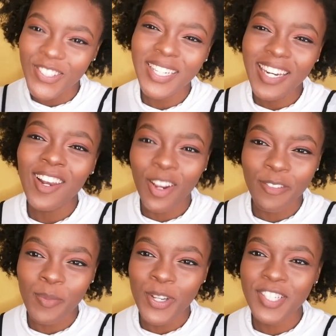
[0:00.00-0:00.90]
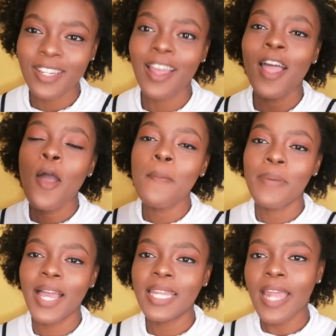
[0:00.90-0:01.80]
You need a lot of moisture.
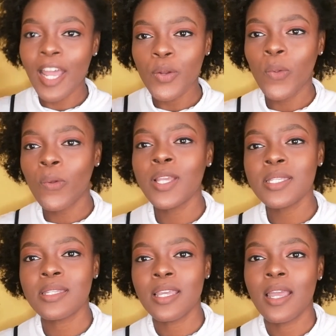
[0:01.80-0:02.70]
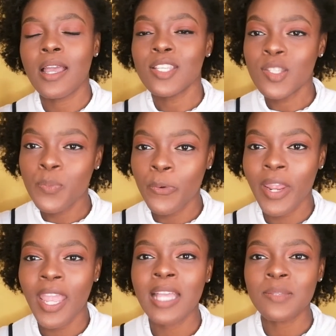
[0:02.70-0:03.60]
But I'd always
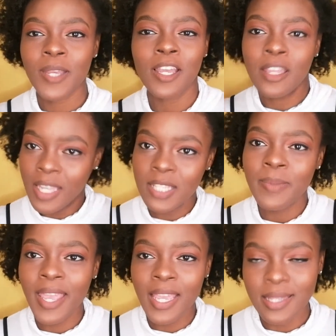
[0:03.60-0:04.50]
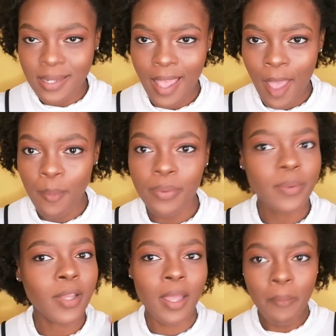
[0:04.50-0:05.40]
spray as my, yes, my hair is damp,
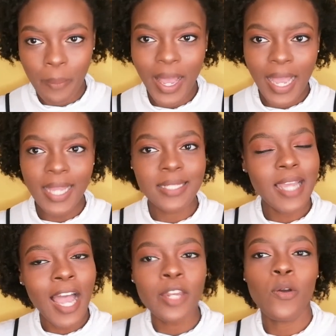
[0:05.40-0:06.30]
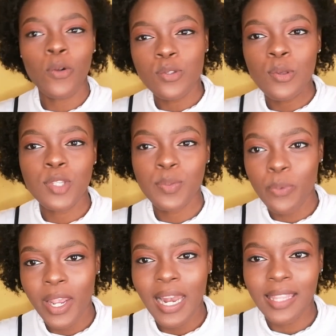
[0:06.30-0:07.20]
but I'd also
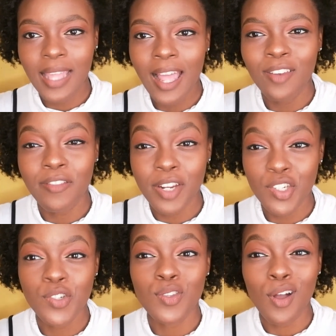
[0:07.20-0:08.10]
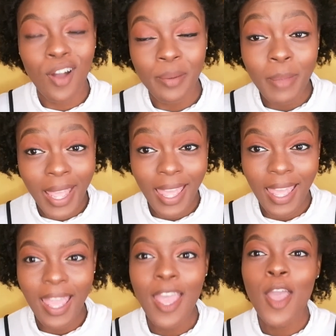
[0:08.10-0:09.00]
spray like the aloe vera juice on my
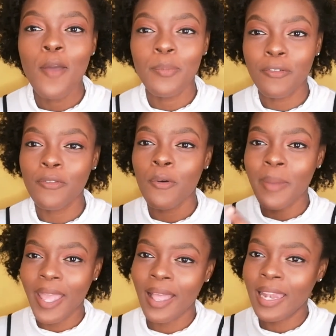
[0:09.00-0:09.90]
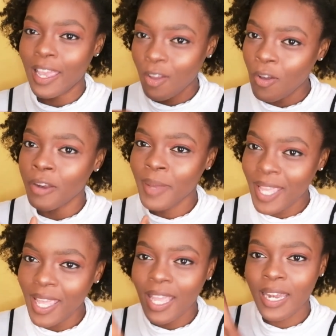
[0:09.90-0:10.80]
hair before my, like on
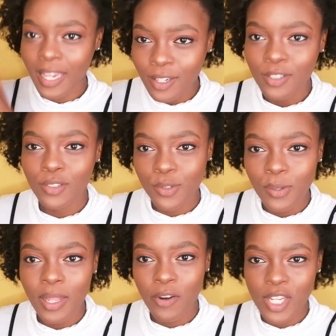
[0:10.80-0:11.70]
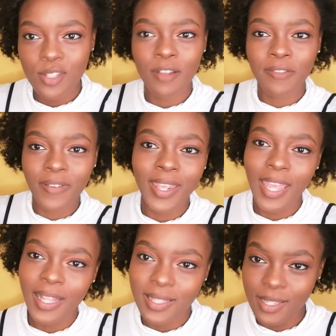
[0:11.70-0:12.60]
my hair and then do the rest of
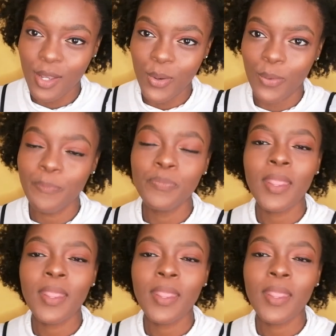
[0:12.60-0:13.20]
LCO.